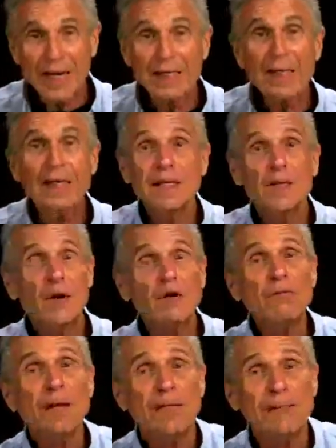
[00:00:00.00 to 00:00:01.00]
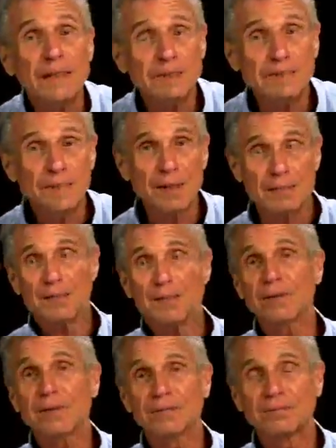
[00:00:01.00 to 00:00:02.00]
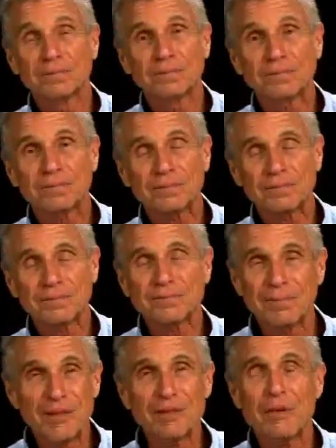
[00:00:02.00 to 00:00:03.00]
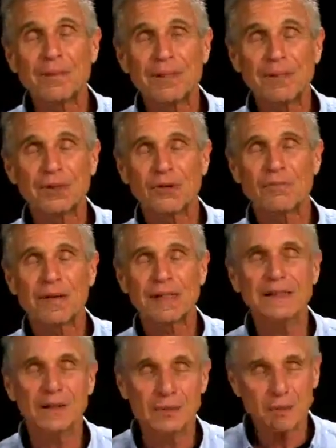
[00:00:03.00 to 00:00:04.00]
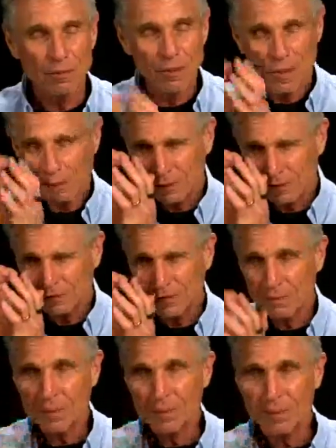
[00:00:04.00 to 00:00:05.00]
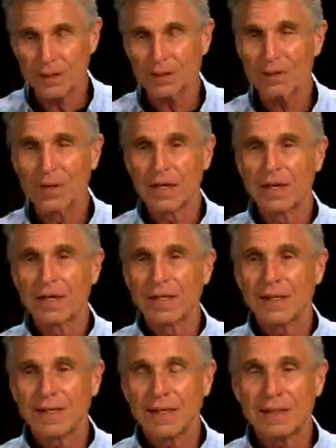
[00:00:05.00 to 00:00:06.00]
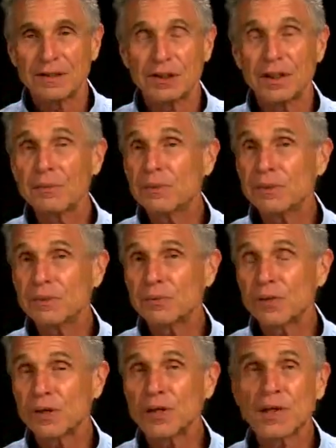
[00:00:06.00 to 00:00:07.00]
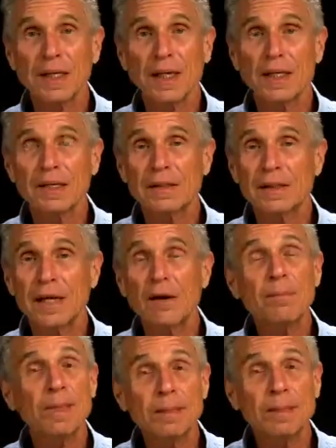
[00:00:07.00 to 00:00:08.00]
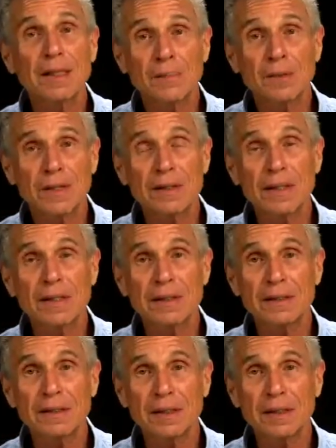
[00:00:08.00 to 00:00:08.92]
and then the old medicine people, I remember this old medicine woman, I was filming her, and she was working on helping someone or healing